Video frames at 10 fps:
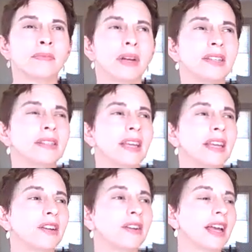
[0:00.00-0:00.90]
by just
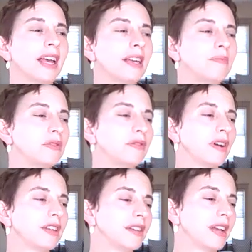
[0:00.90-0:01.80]
letting your head move
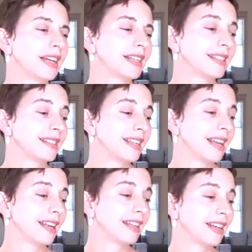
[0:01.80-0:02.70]
on your neck and
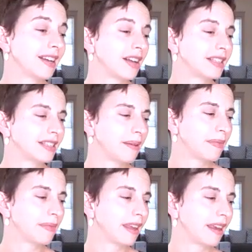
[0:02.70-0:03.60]
settling on
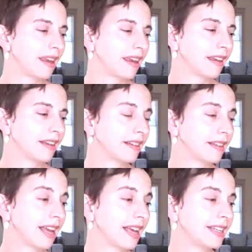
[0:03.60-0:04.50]
something,
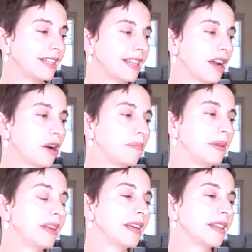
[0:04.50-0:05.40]
landing there,
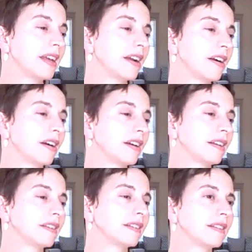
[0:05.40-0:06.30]
being there,
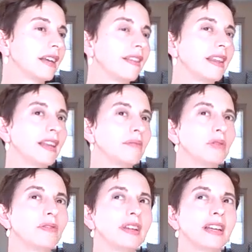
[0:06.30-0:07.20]
and then
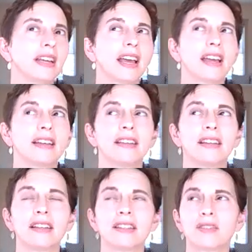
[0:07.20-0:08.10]
moving again.
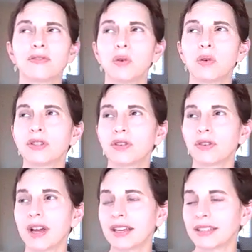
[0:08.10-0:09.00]
And it's, of course,
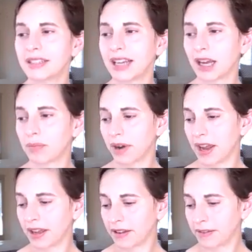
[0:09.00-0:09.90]
great to take a
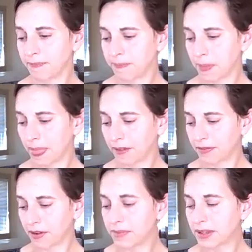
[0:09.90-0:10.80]
break
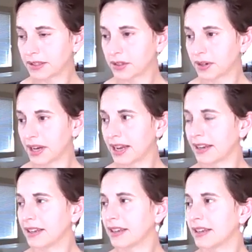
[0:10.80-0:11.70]
from the
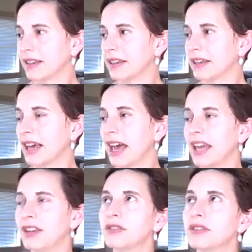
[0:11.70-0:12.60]
screen,
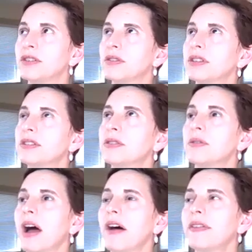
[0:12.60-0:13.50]
and you can do this
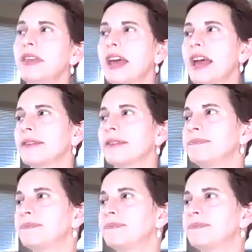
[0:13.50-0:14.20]
throughout the day,